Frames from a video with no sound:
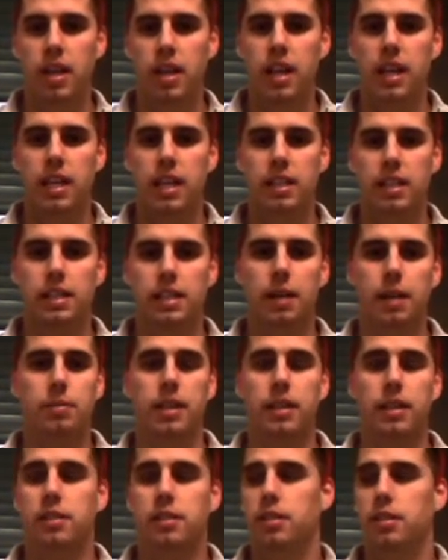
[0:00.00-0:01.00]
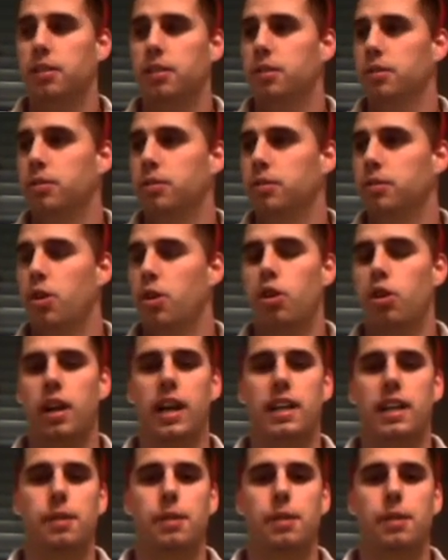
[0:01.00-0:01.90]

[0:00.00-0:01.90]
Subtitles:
He's attempting to organise a